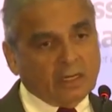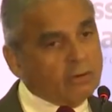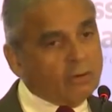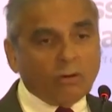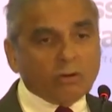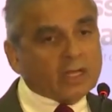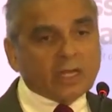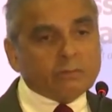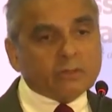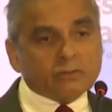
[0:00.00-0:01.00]
Now, all
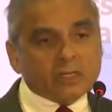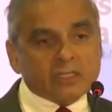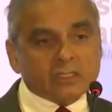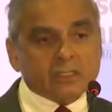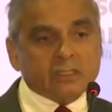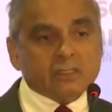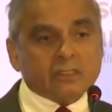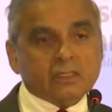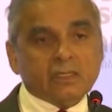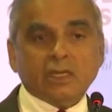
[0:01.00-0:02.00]

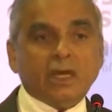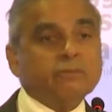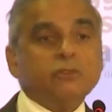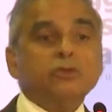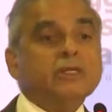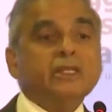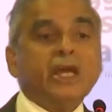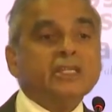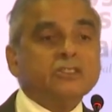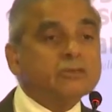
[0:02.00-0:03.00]
aberrations come to a
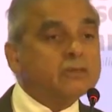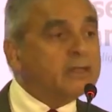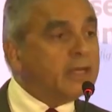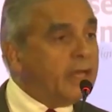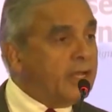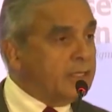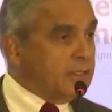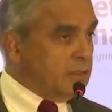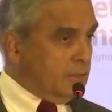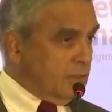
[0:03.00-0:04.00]
natural
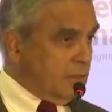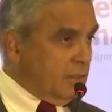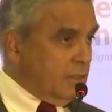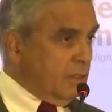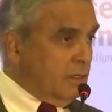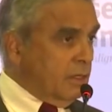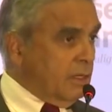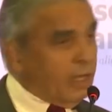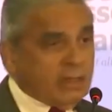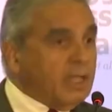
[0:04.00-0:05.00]
end.
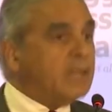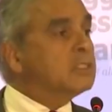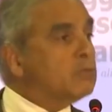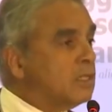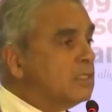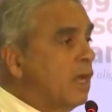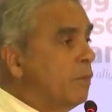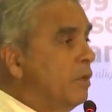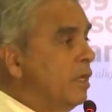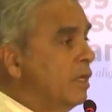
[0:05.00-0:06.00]
And that's what's
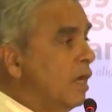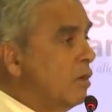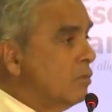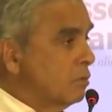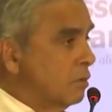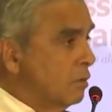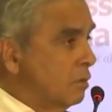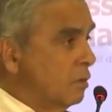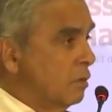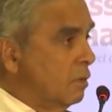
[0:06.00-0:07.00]
happening now.
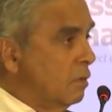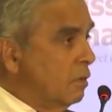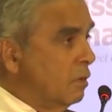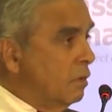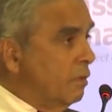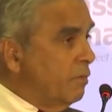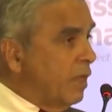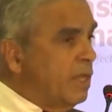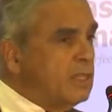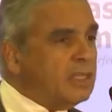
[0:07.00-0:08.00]

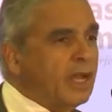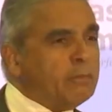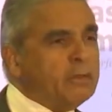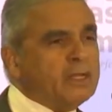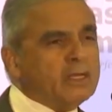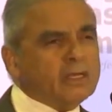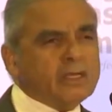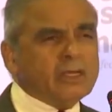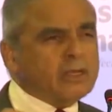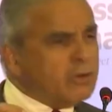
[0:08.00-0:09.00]
And it's
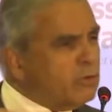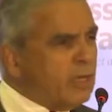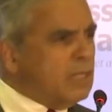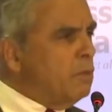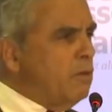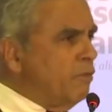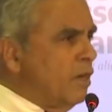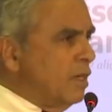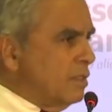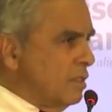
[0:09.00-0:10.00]
happening incredibly
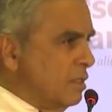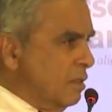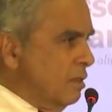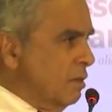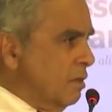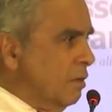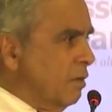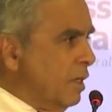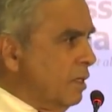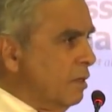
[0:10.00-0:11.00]
fast,
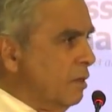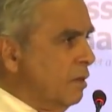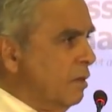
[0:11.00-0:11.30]
right?